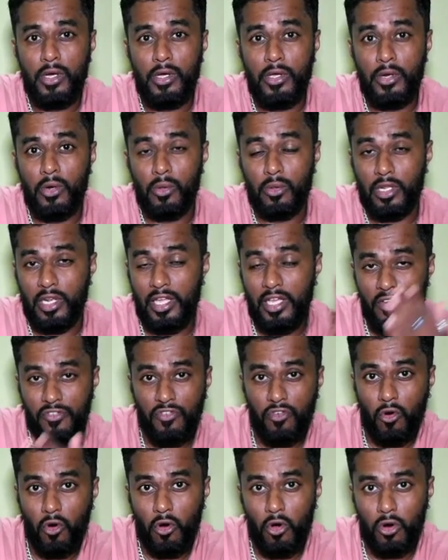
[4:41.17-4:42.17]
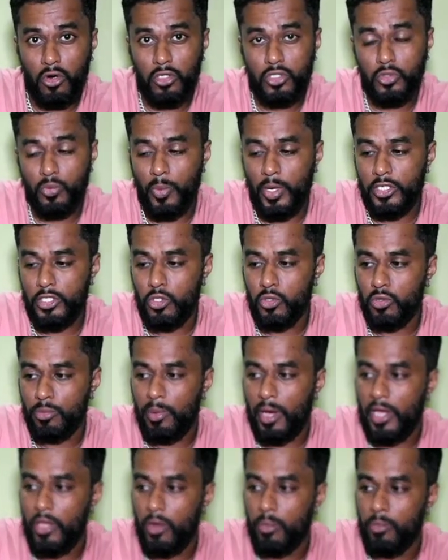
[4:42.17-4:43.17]
you know the link for where you could
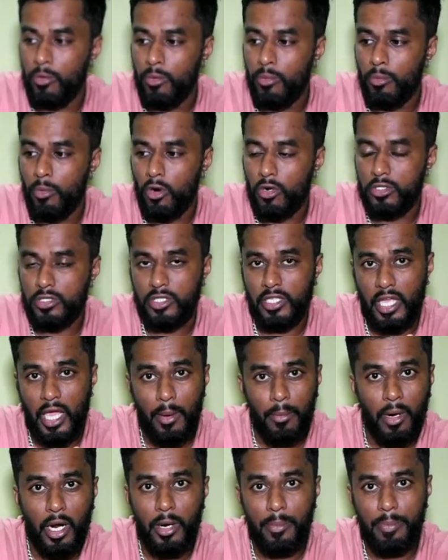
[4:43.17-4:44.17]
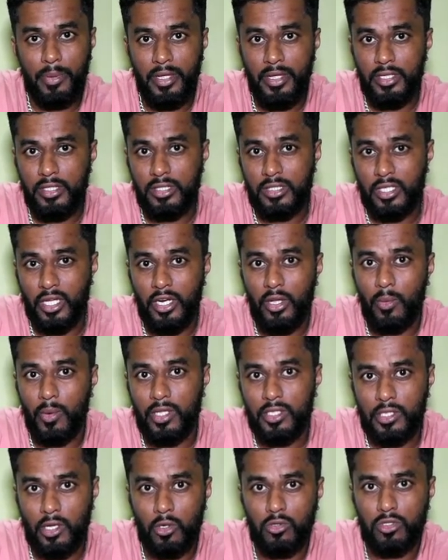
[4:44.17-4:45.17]
buy your boombox the mrp is
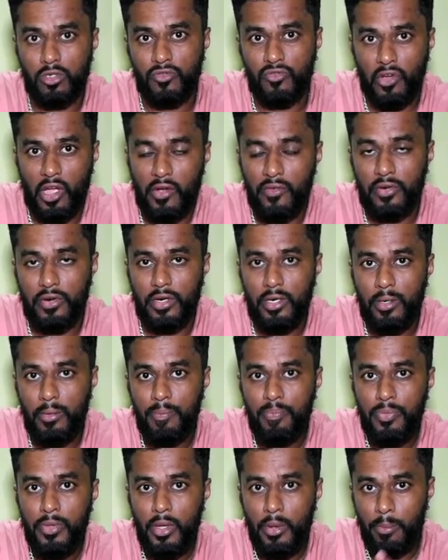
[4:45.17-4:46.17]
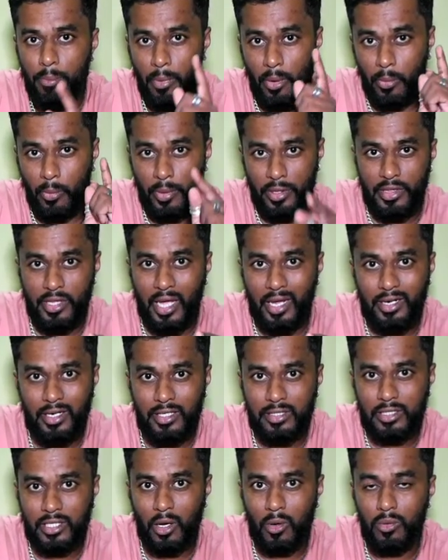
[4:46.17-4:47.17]
31500 but with that
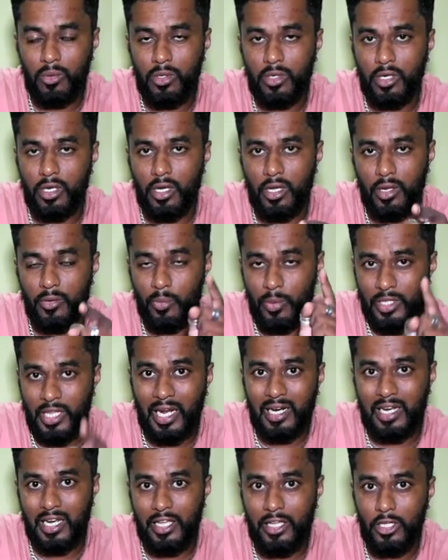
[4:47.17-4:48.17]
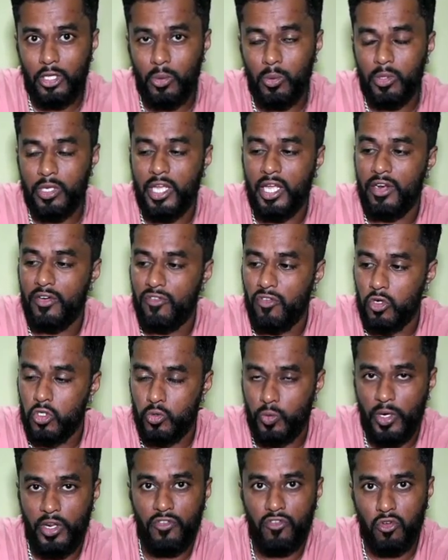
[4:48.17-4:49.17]
discount uh, with that link you would get it for
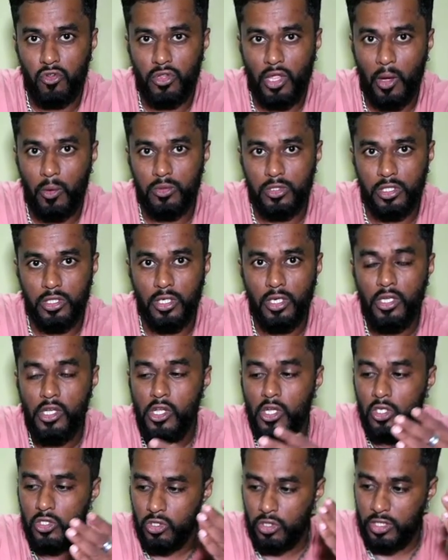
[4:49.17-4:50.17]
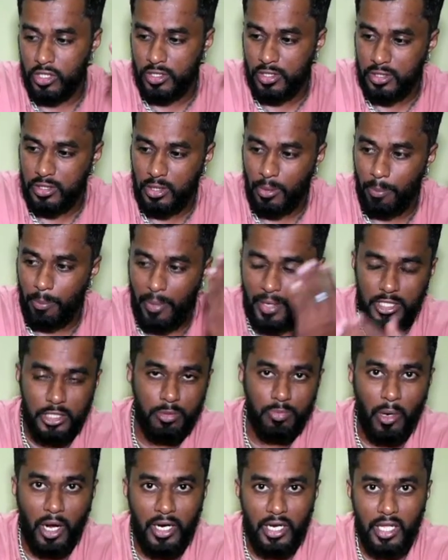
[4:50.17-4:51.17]
24000 so this is the
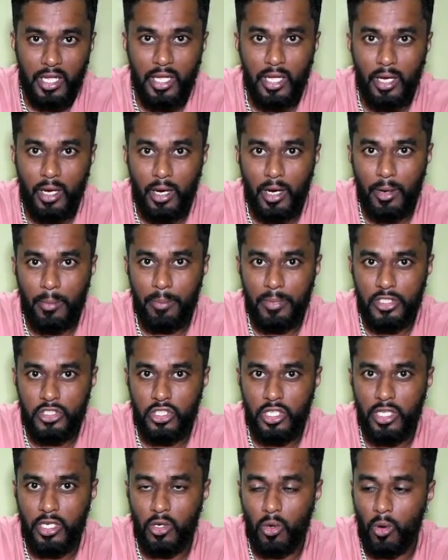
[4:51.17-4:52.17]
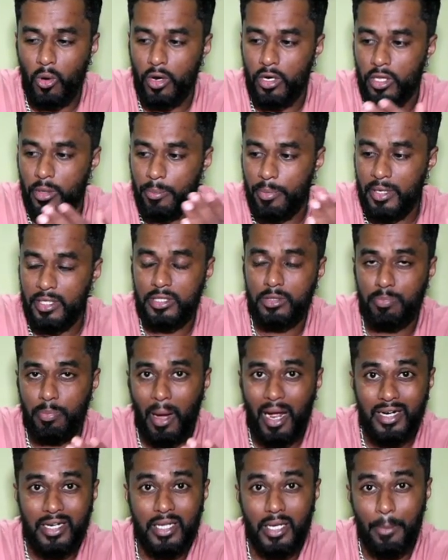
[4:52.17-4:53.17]
best party uh, machine or the best
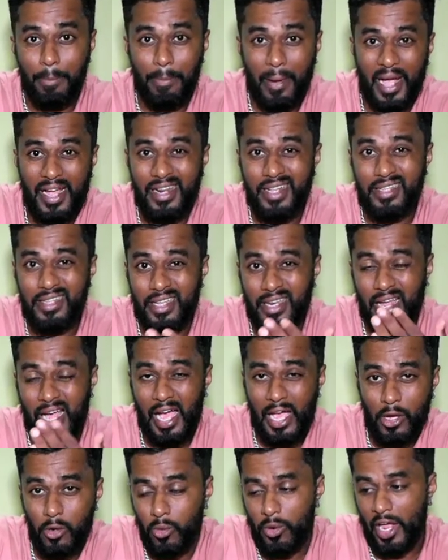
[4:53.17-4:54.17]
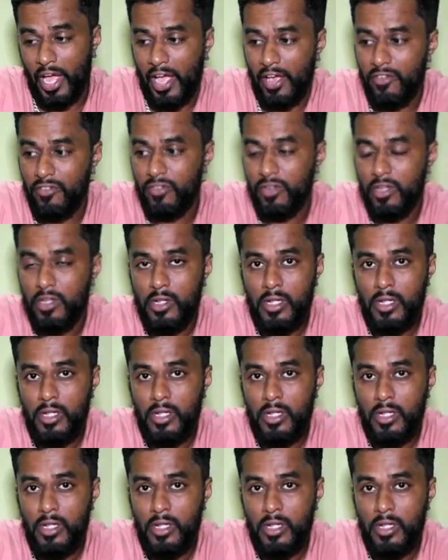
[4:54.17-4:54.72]
party companion that i could have